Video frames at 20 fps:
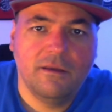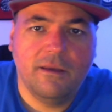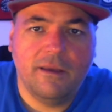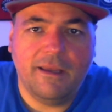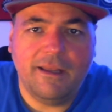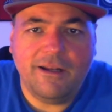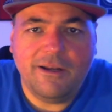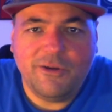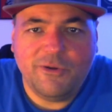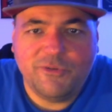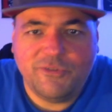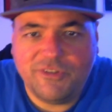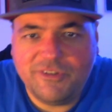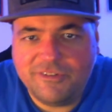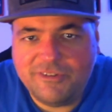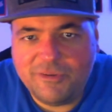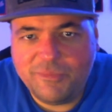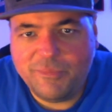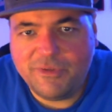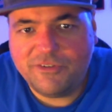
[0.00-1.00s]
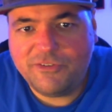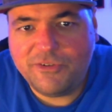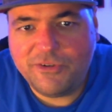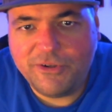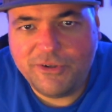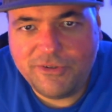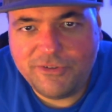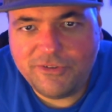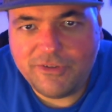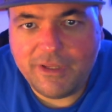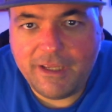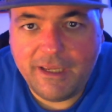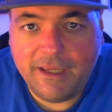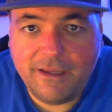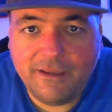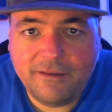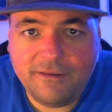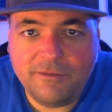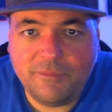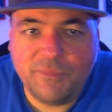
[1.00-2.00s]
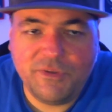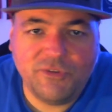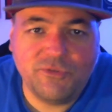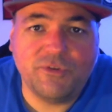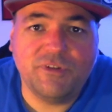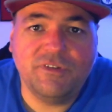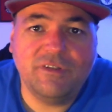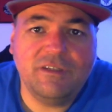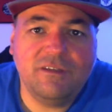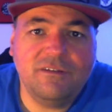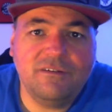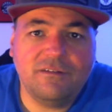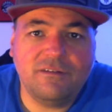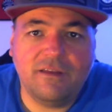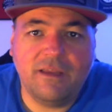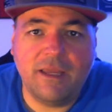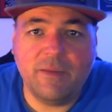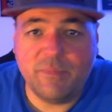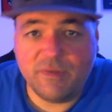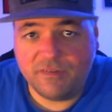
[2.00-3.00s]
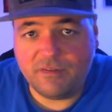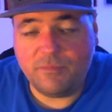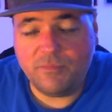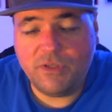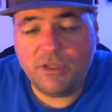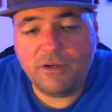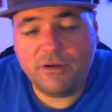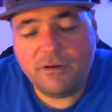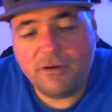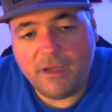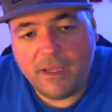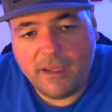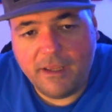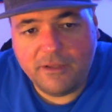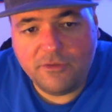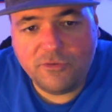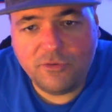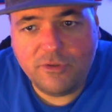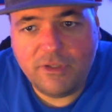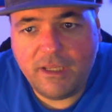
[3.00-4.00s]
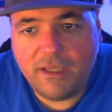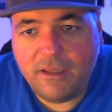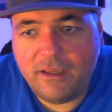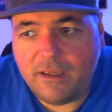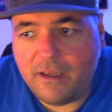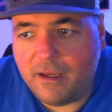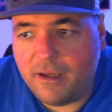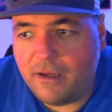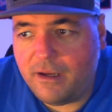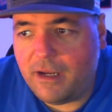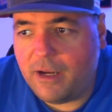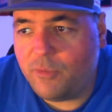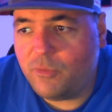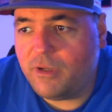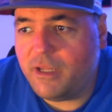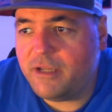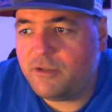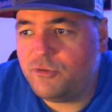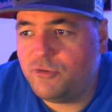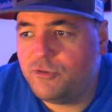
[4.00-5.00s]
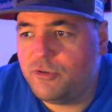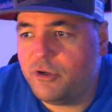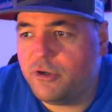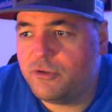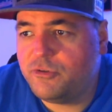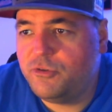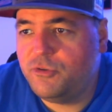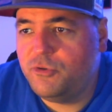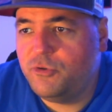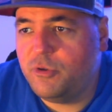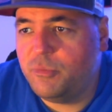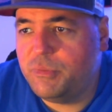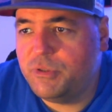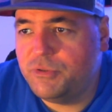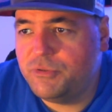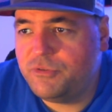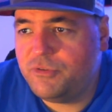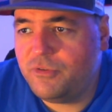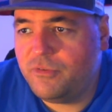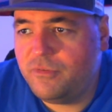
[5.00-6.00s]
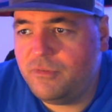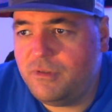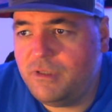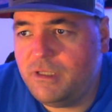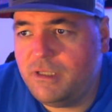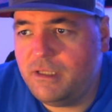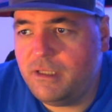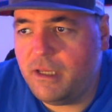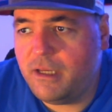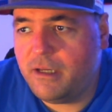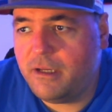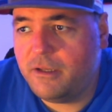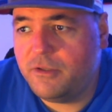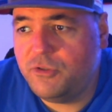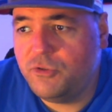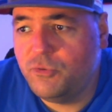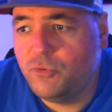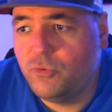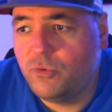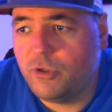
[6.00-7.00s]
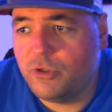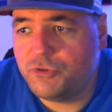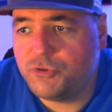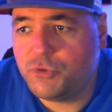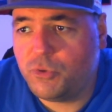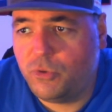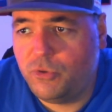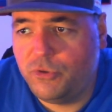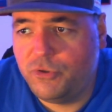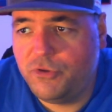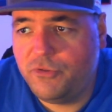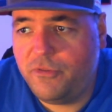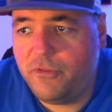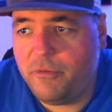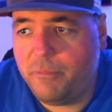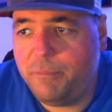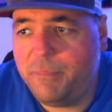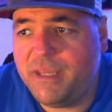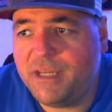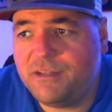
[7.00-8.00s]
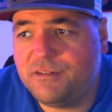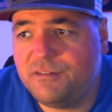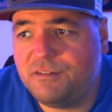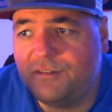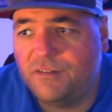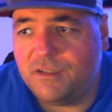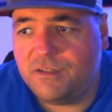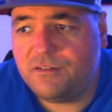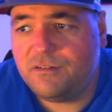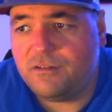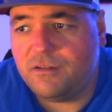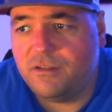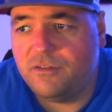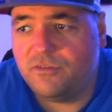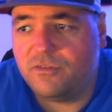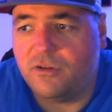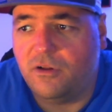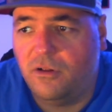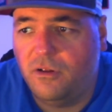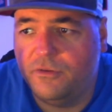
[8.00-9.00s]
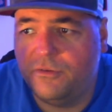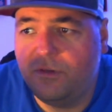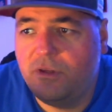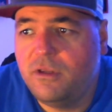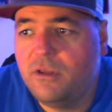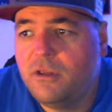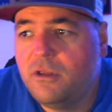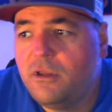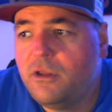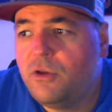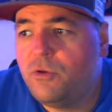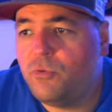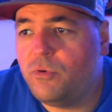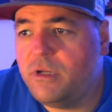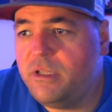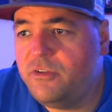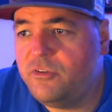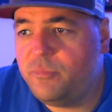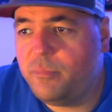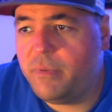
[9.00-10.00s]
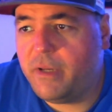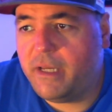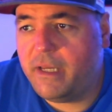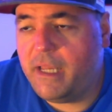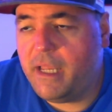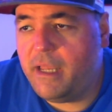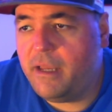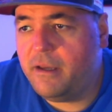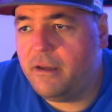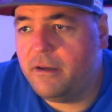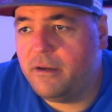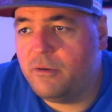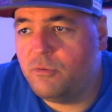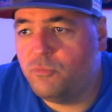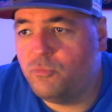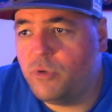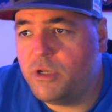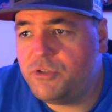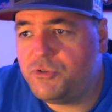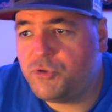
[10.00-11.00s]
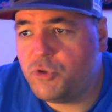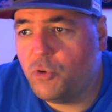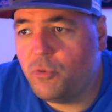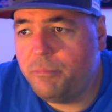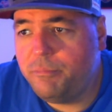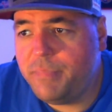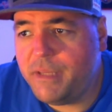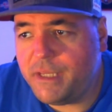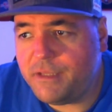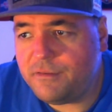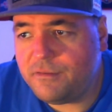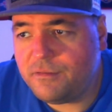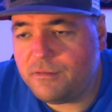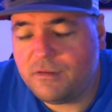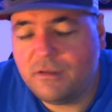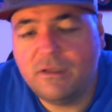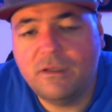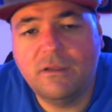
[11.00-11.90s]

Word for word: Hello System Masters and Mistresses, MSM here, and today uh, I would like to talk to you about the uh, new controller, the Big 6 it's called, released by uh, Retrobit,